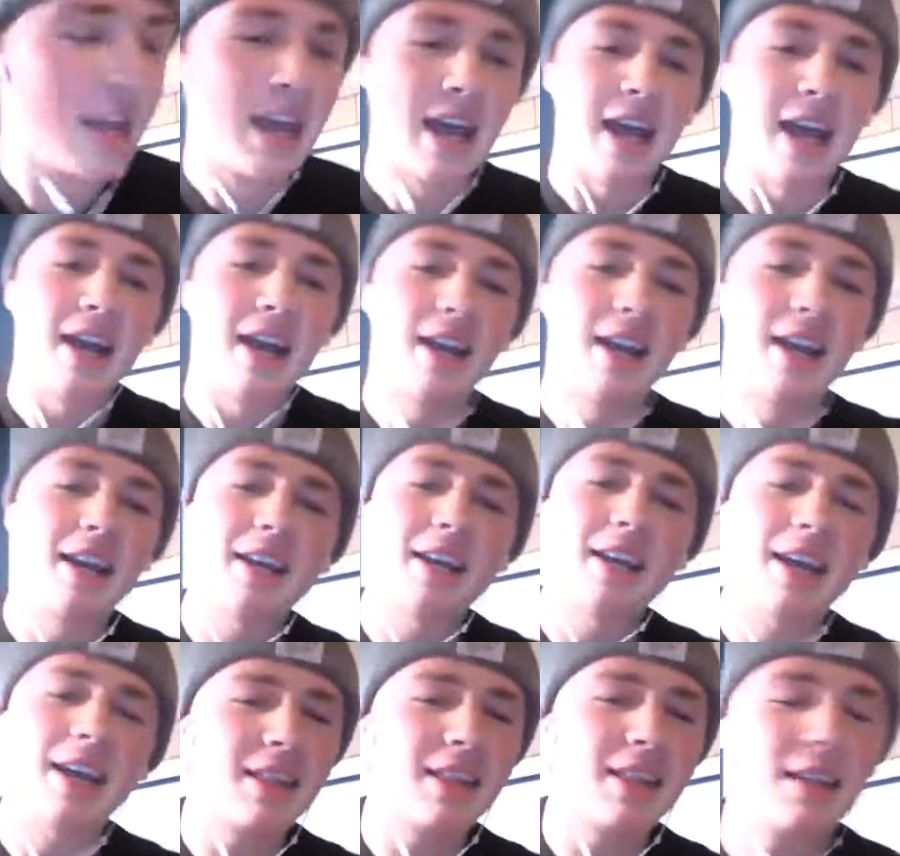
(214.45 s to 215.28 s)
And
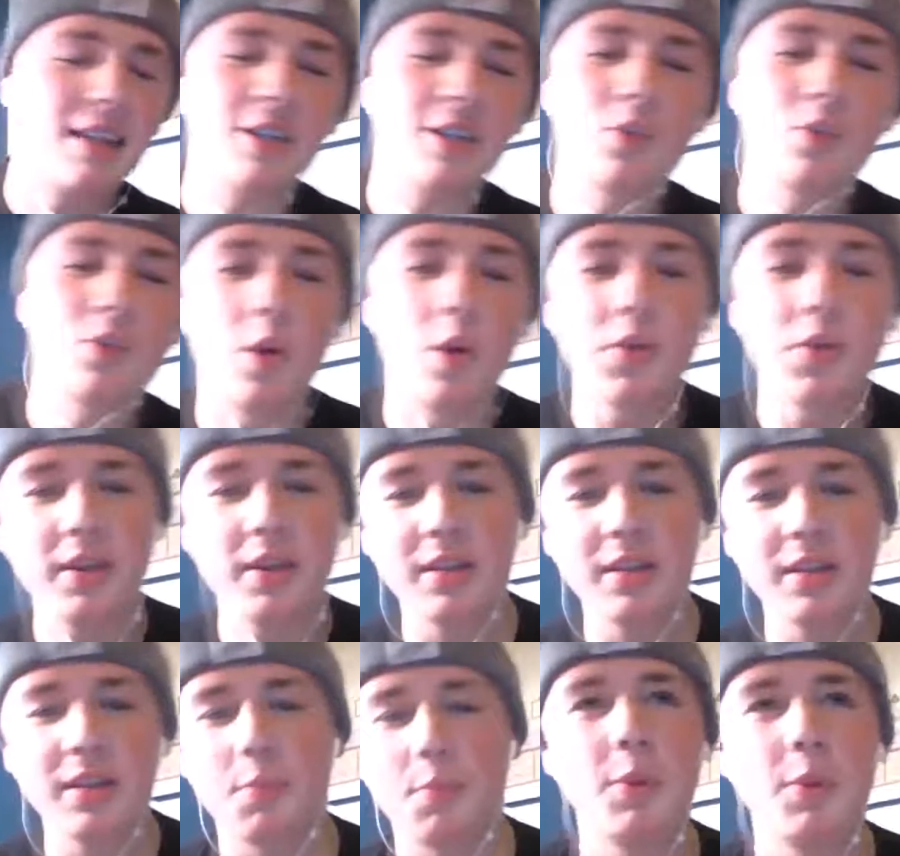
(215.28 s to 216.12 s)
I think that's one thing
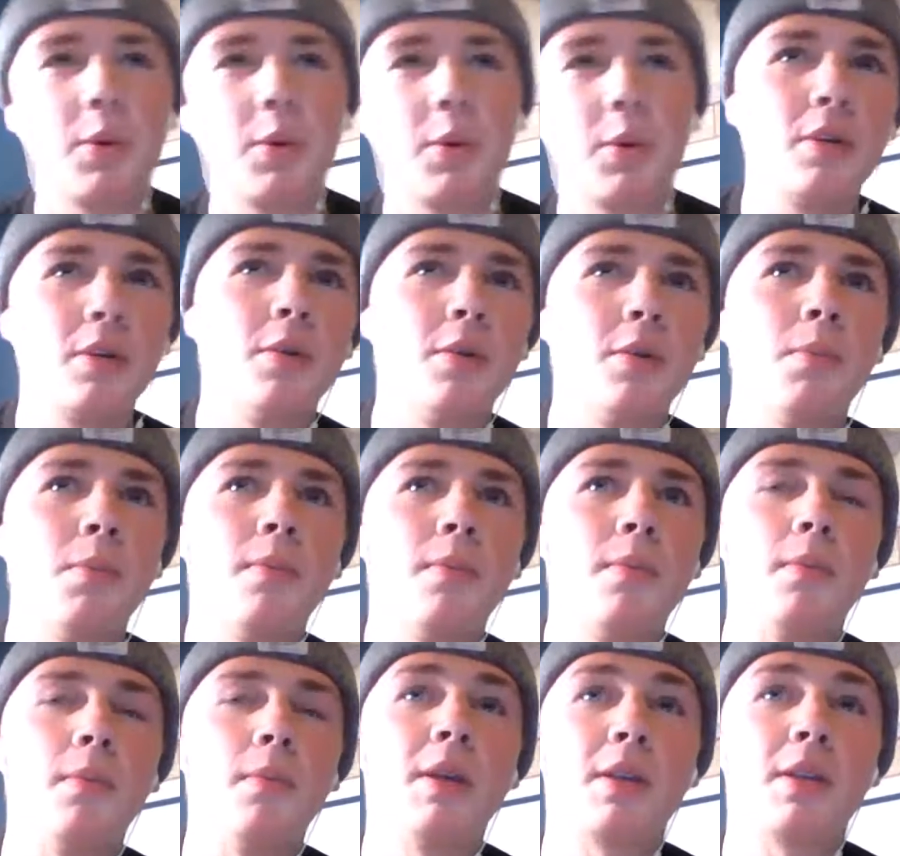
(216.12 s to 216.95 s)
that people
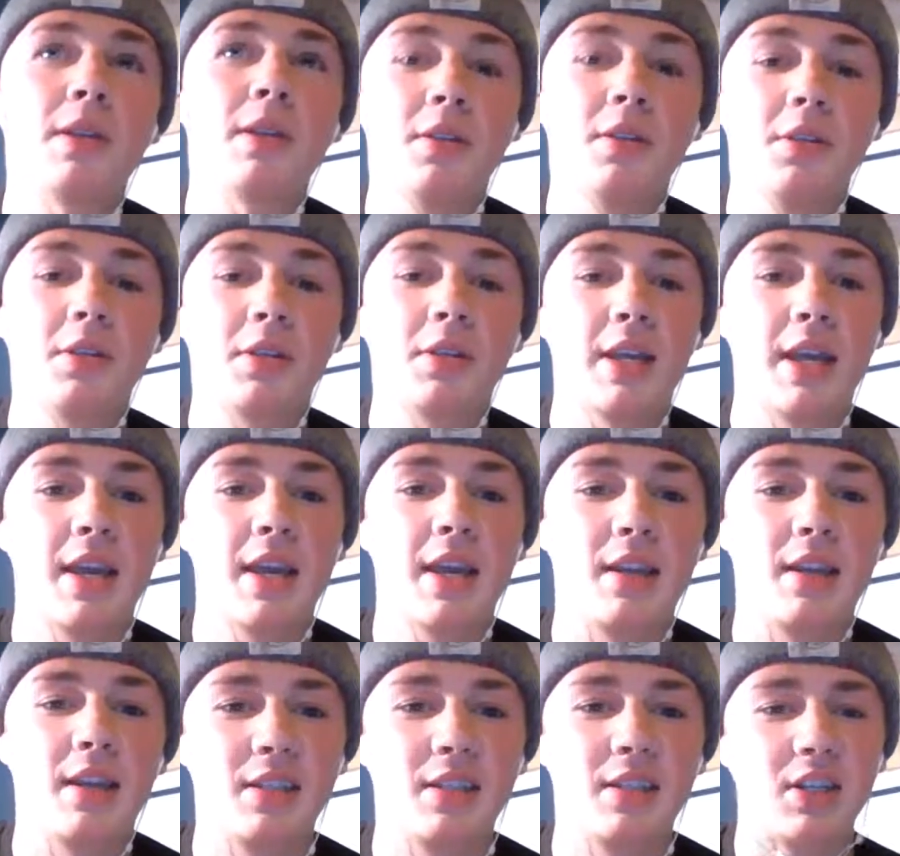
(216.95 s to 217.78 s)
misunderstand
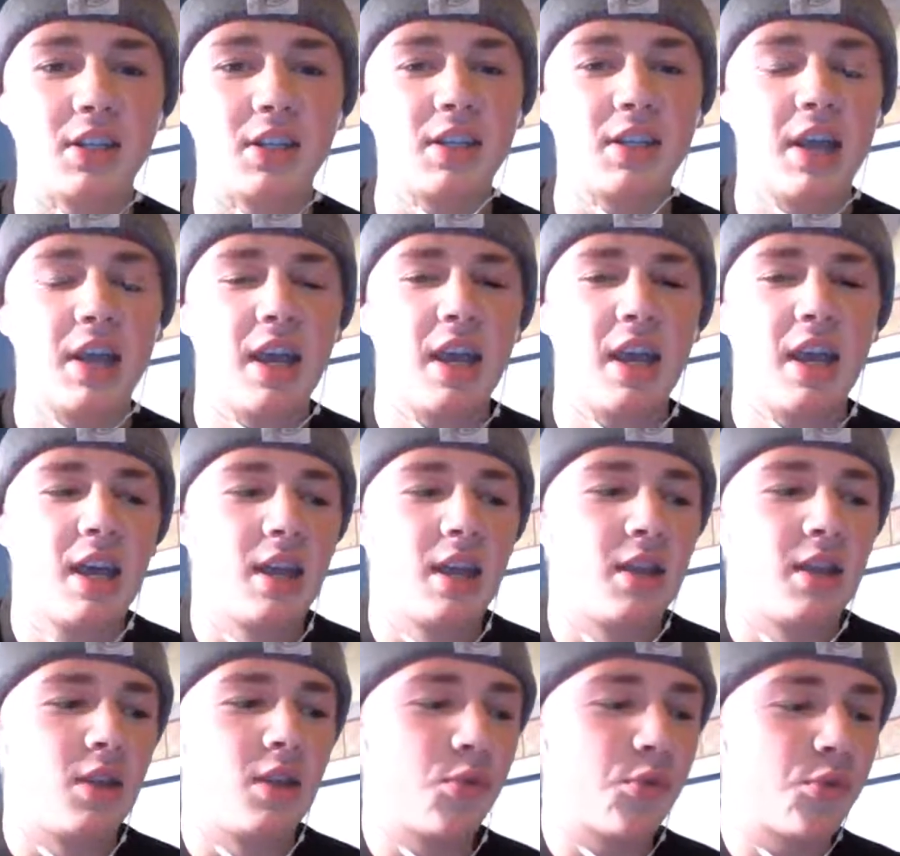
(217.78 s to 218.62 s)
is just
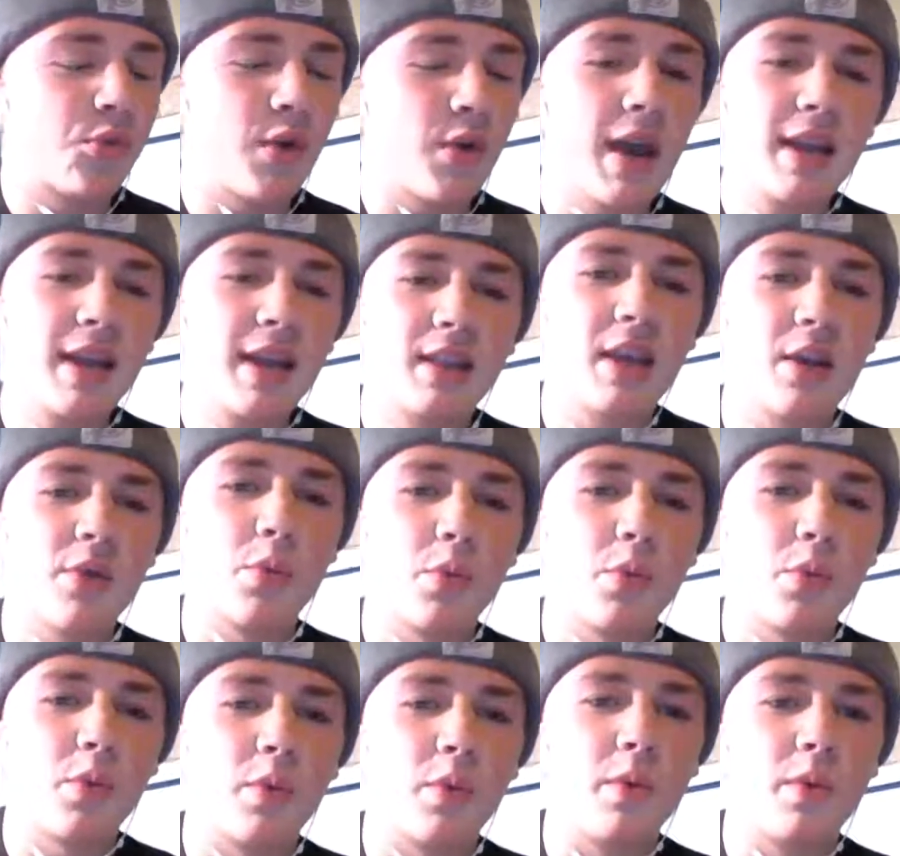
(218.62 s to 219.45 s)
the fact that,
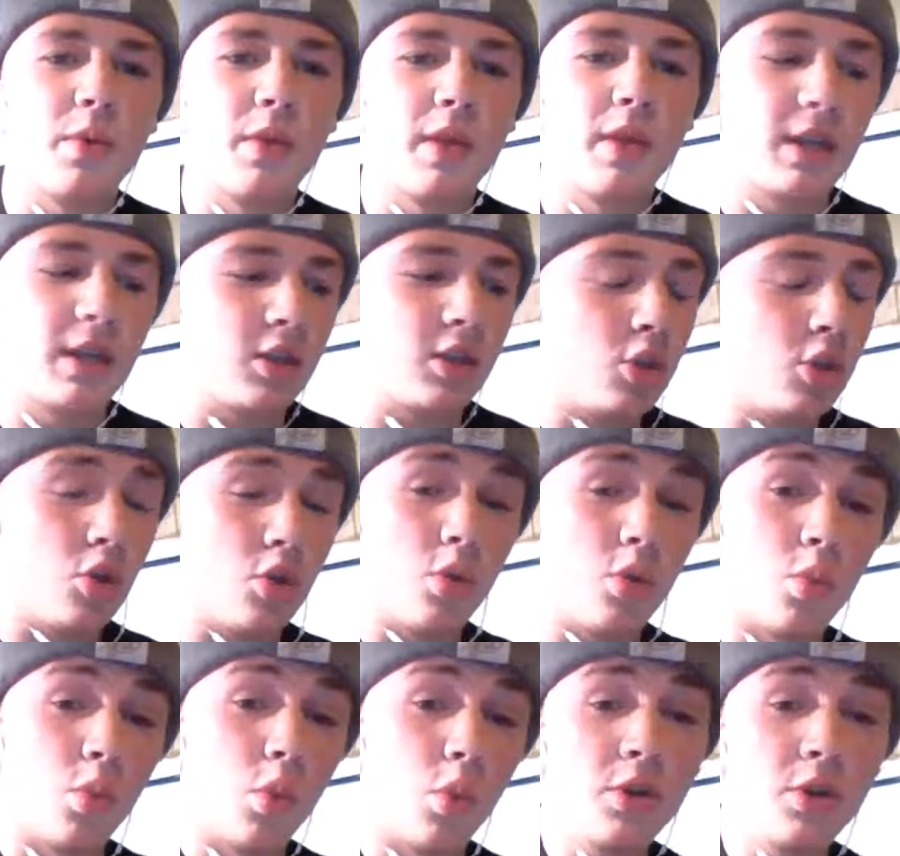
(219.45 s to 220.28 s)
like,
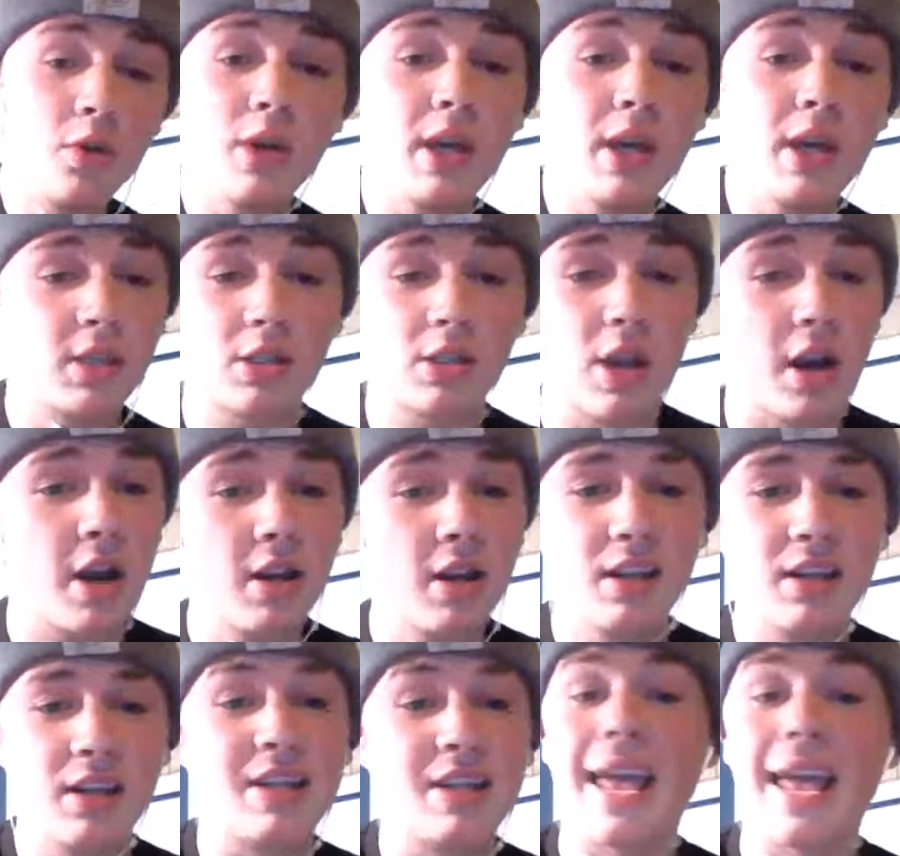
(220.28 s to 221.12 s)
when you get
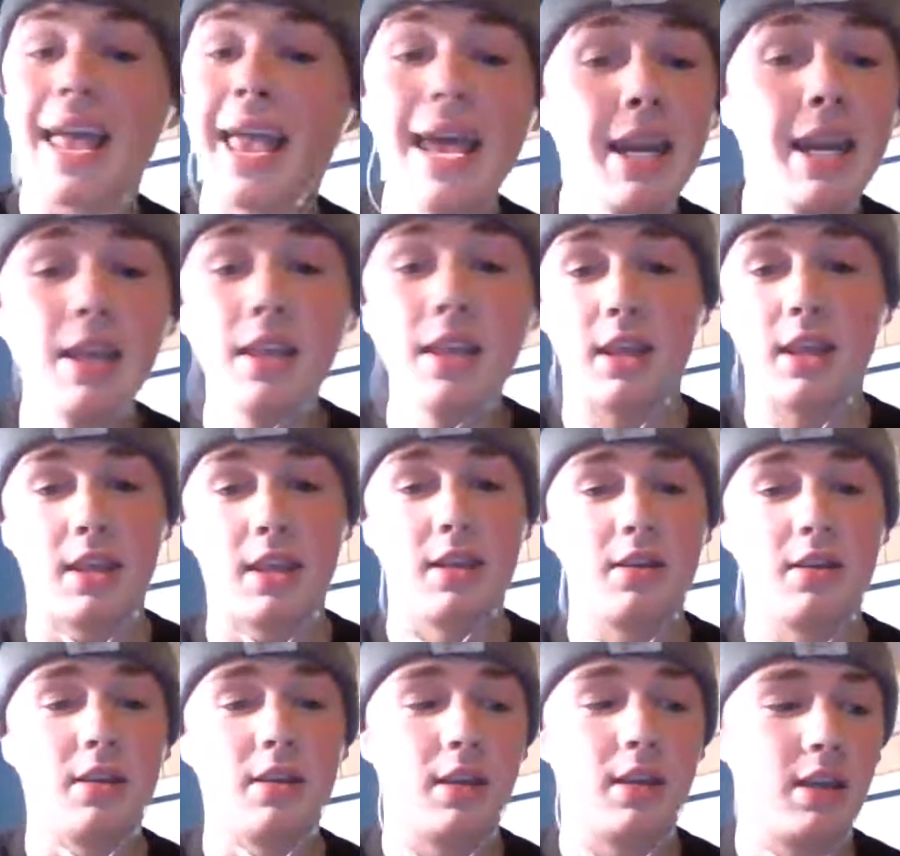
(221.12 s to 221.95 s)
started in
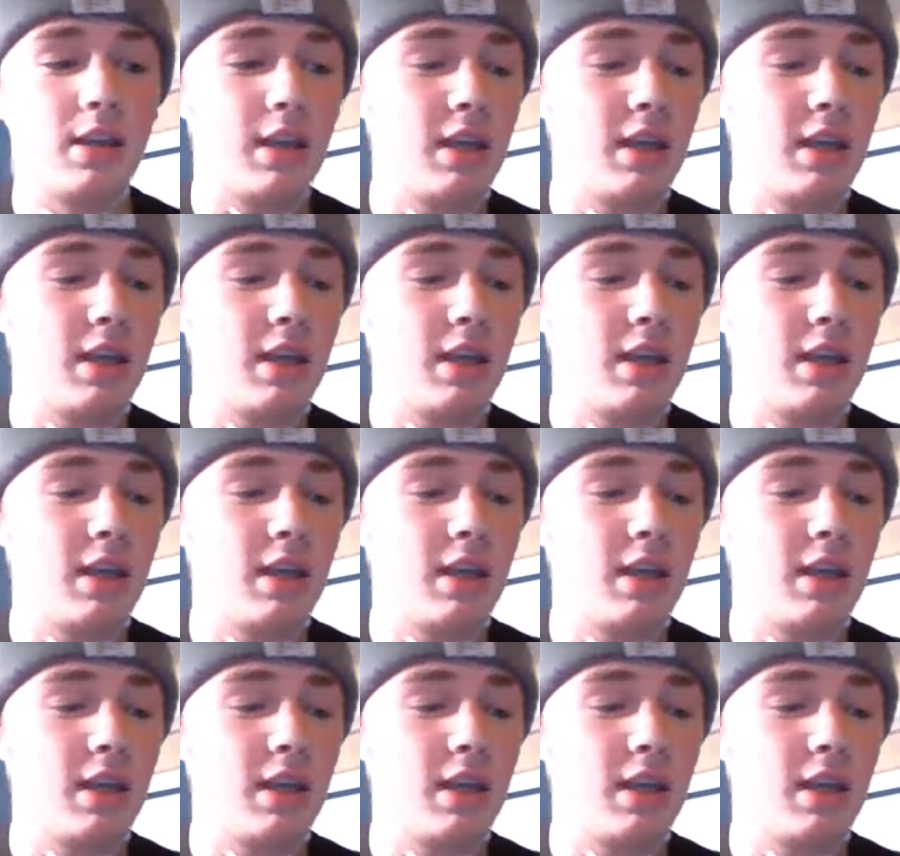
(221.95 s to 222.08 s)
anything,